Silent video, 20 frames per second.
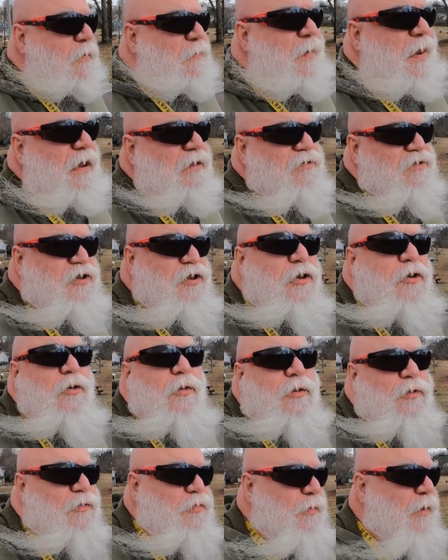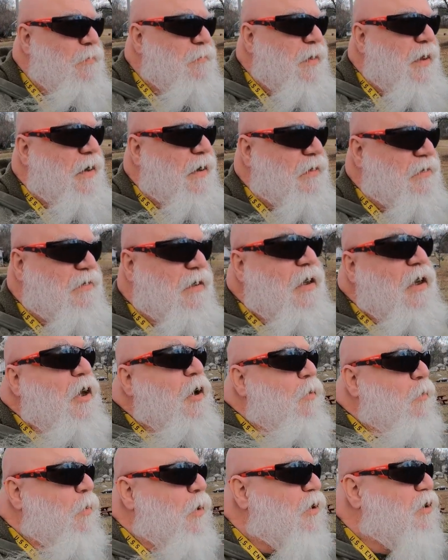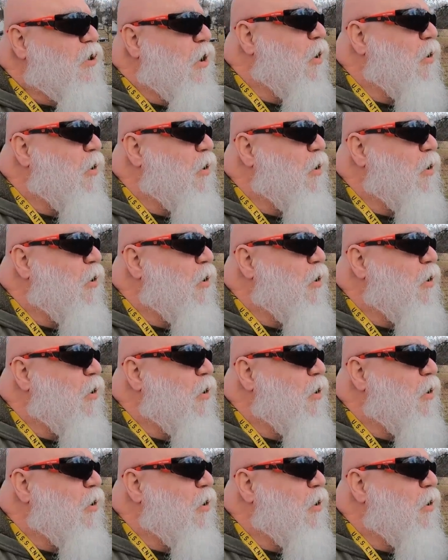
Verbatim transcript: for about two or three minutes. We